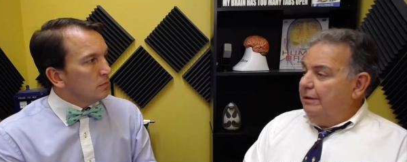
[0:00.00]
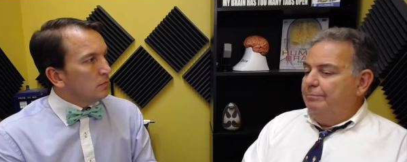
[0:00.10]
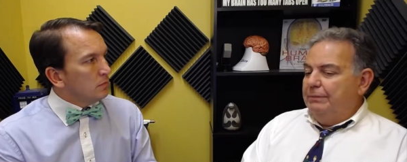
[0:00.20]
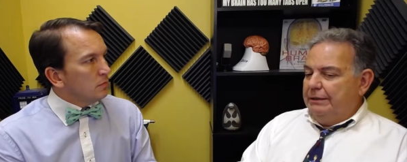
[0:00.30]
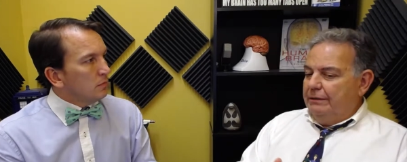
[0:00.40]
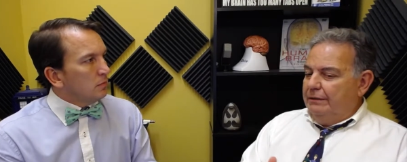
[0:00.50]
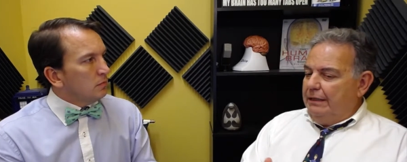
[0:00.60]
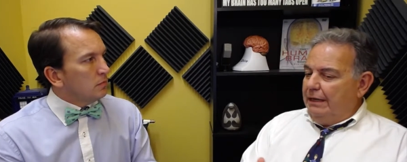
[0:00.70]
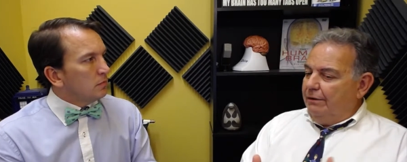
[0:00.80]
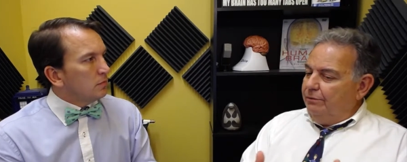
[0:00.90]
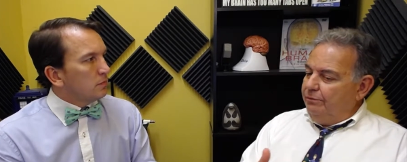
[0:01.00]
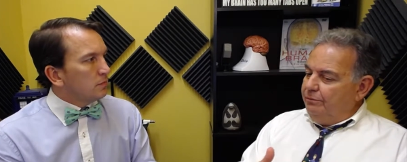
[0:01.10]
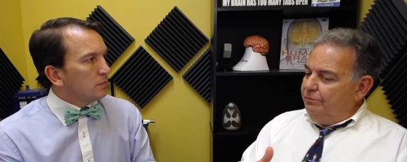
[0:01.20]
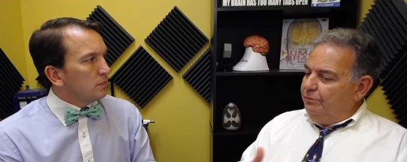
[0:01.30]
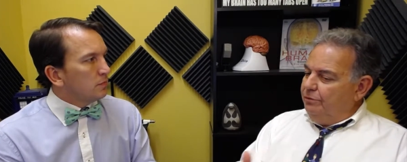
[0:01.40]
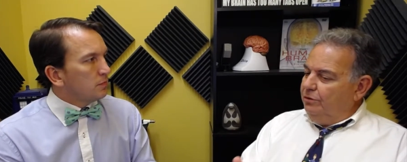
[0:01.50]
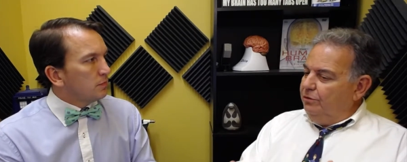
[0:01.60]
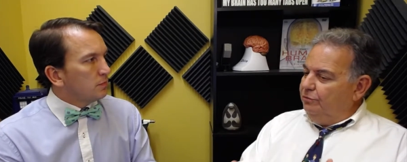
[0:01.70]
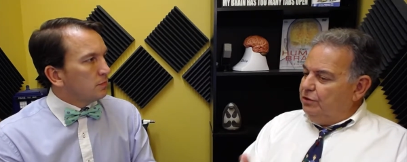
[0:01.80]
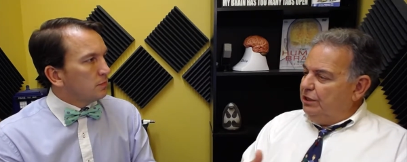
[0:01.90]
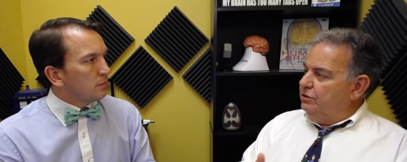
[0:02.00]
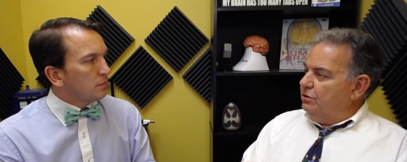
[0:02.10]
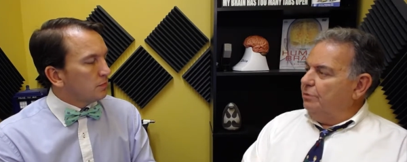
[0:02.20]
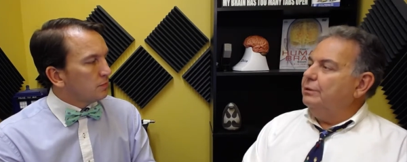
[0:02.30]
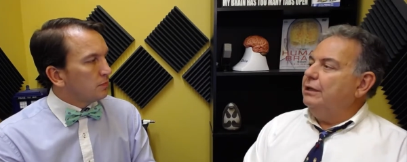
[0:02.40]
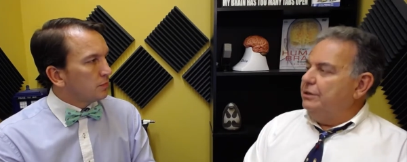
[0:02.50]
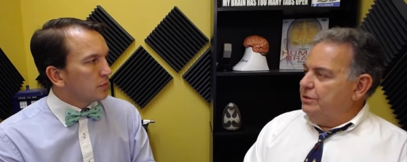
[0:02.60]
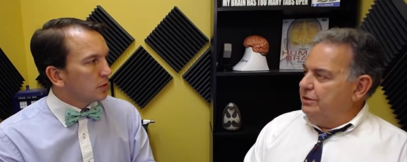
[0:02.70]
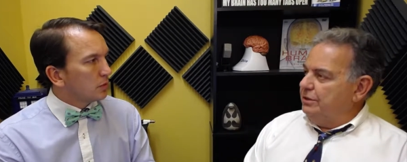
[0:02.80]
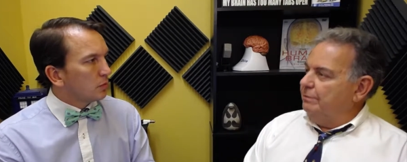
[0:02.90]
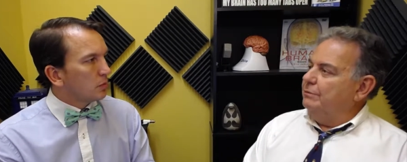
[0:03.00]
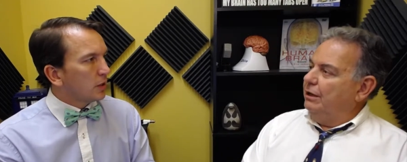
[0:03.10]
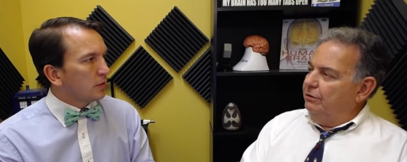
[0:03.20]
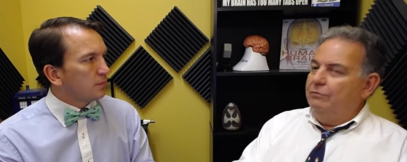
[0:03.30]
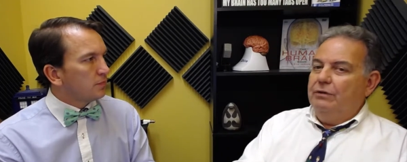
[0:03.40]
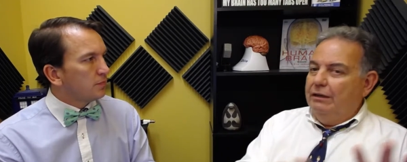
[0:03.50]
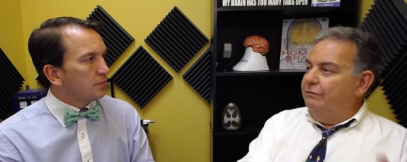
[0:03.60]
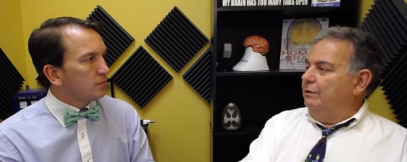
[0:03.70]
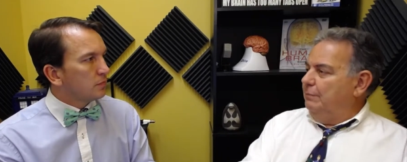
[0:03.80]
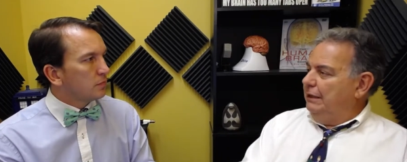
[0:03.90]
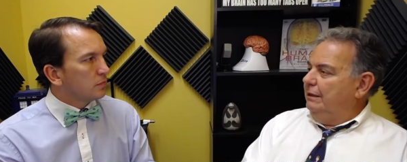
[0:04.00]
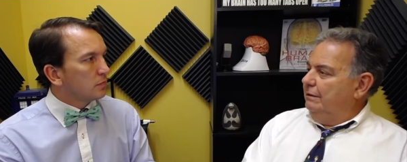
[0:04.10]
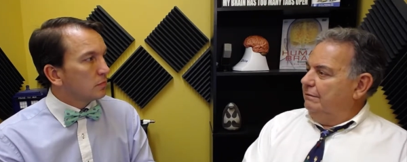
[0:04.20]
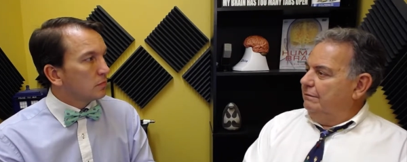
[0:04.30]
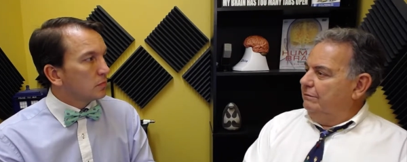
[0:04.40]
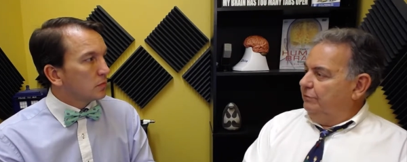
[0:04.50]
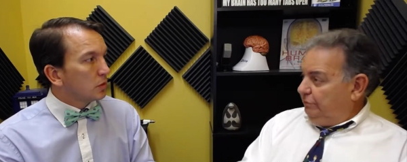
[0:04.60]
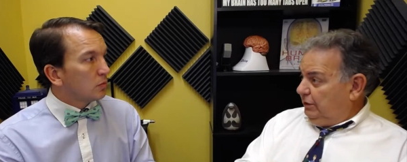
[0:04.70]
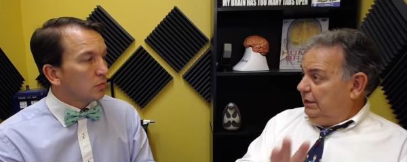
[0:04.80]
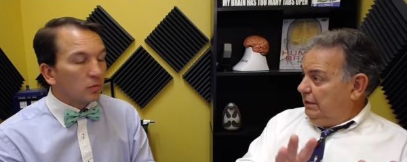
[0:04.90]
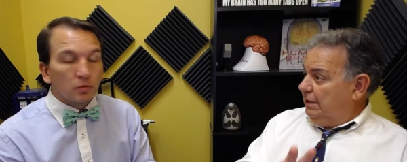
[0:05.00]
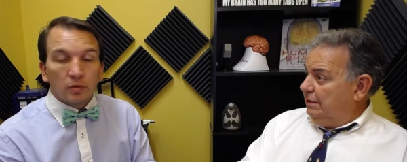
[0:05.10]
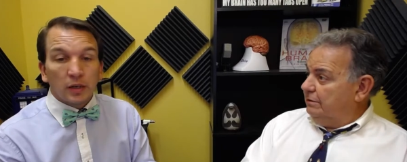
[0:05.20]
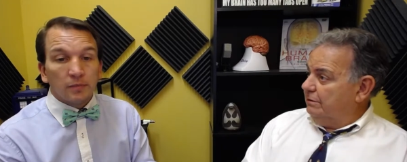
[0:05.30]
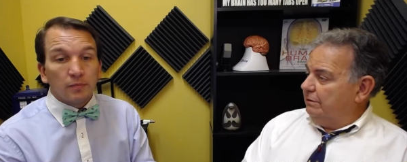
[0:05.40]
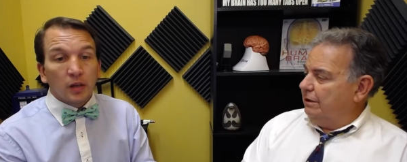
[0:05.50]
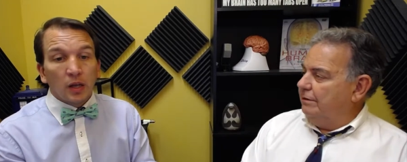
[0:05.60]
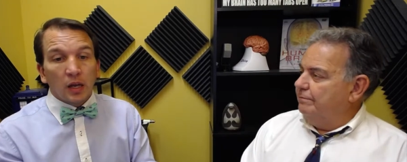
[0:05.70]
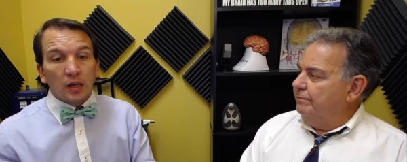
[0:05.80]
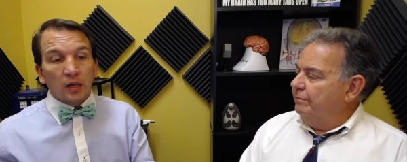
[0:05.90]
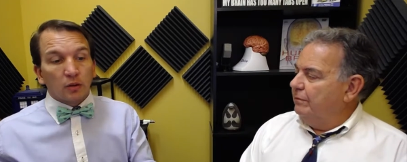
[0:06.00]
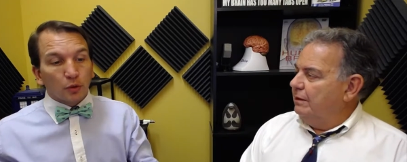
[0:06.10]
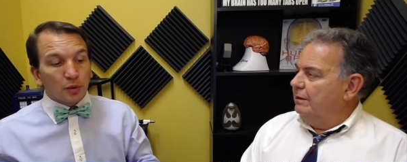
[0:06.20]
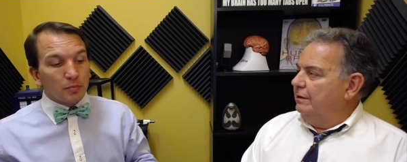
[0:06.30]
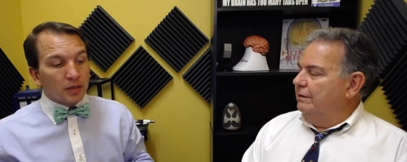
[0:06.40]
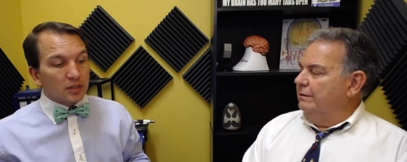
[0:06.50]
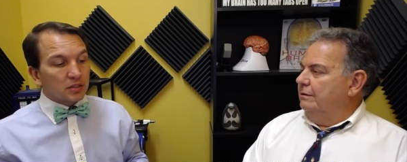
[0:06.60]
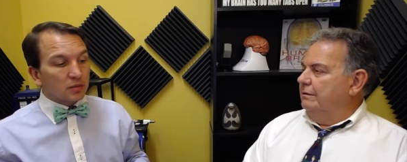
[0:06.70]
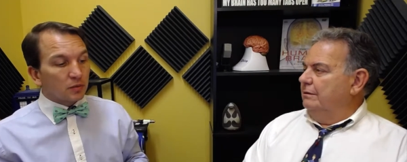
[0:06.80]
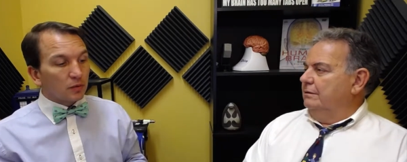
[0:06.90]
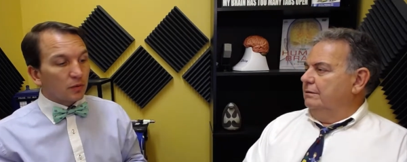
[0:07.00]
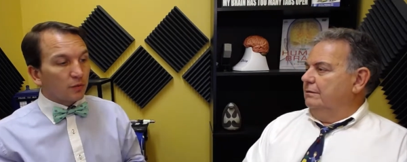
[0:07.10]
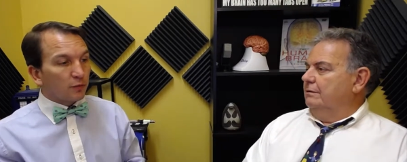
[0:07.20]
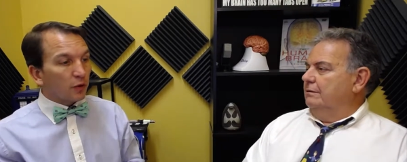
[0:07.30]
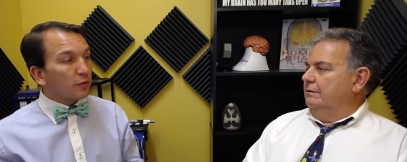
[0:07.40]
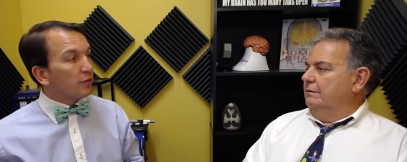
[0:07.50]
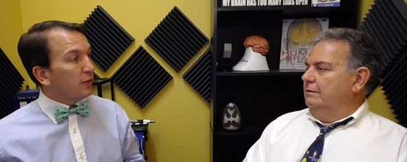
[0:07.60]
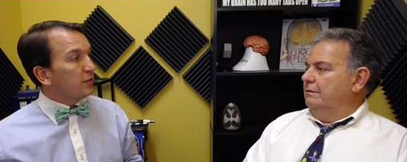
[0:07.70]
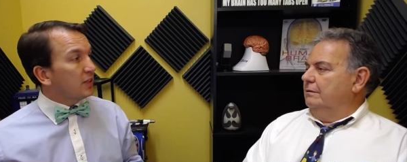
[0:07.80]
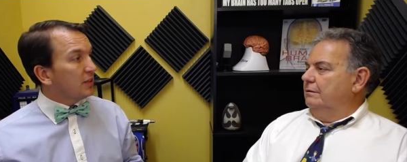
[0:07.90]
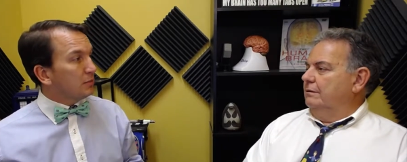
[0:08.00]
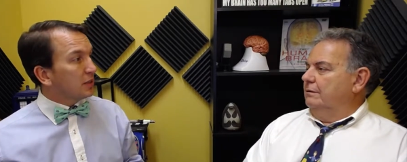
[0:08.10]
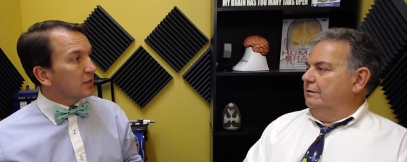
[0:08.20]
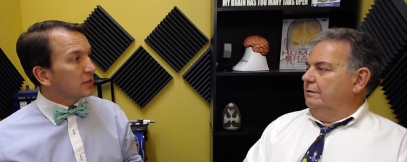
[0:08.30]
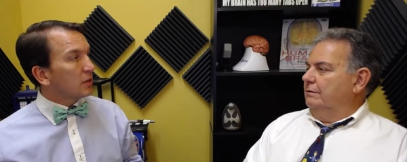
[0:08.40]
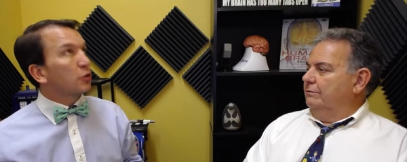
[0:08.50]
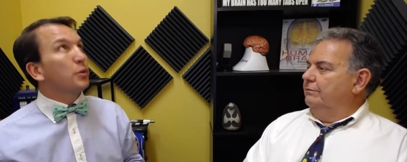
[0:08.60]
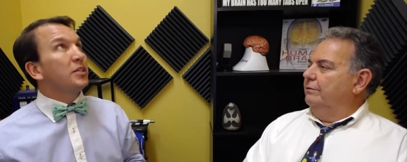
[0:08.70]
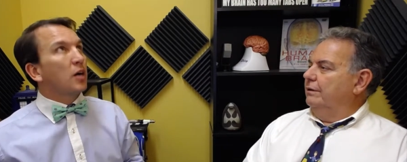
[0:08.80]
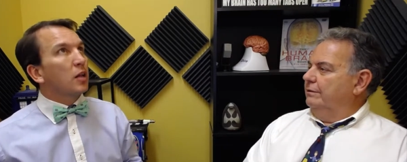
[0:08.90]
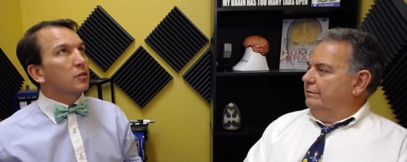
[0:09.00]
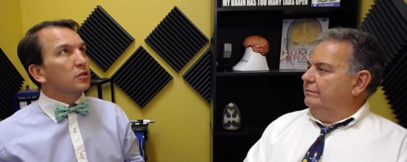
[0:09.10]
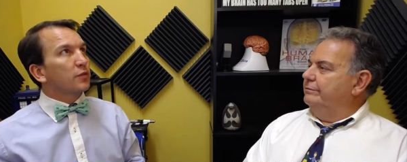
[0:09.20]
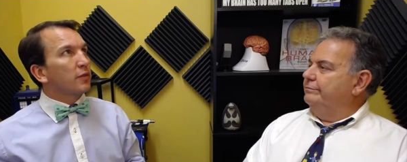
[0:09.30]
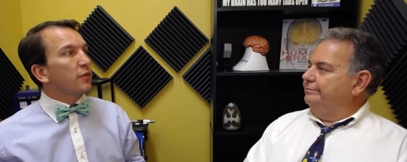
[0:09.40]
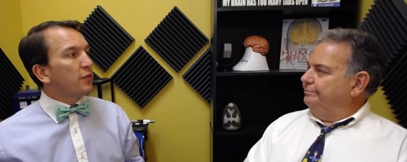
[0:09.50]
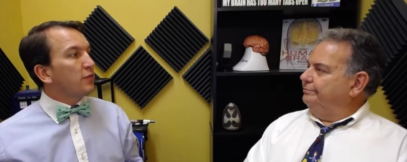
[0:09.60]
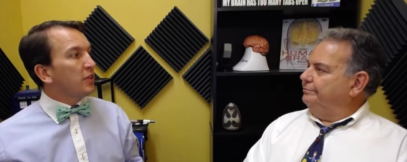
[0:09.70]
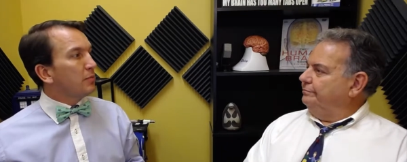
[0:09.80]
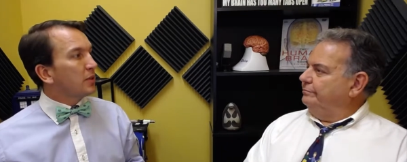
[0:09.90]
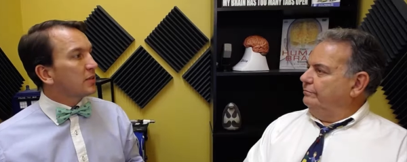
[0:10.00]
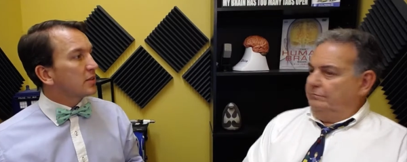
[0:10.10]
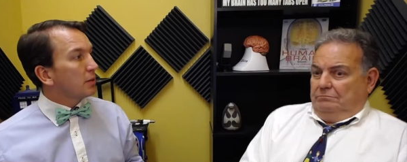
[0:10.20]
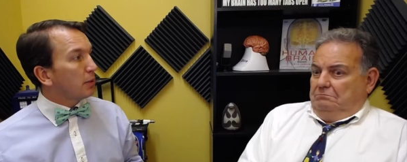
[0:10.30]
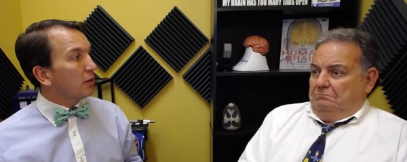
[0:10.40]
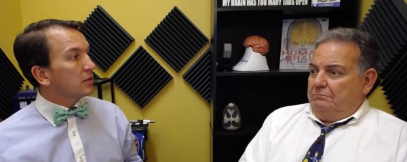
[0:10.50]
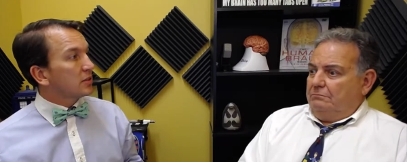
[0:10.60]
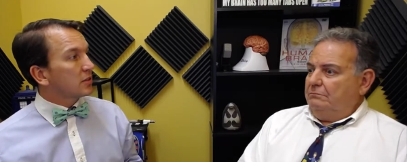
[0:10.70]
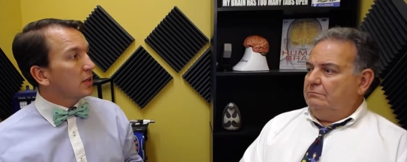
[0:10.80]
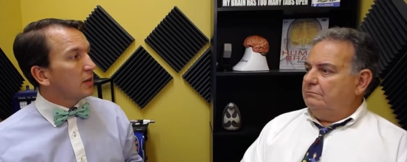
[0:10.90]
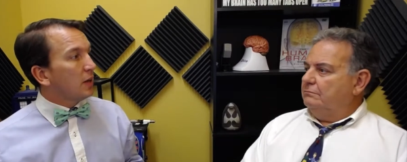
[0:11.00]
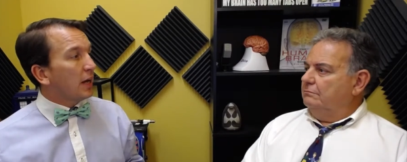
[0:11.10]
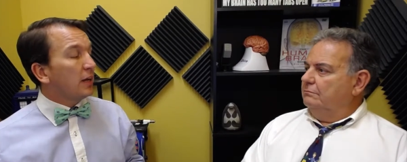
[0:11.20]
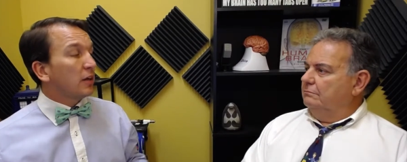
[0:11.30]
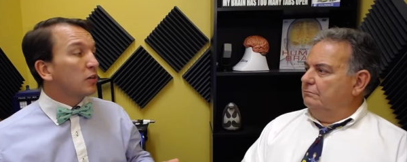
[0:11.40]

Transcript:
Speaker 1: But now you've changed our relationship. Right. Now you've given me fifteen days. Right. Okay.
Speaker 2: In, three minutes for every fifteen minutes, three dollars for every fifteen minutes that a parent is late. Hey, a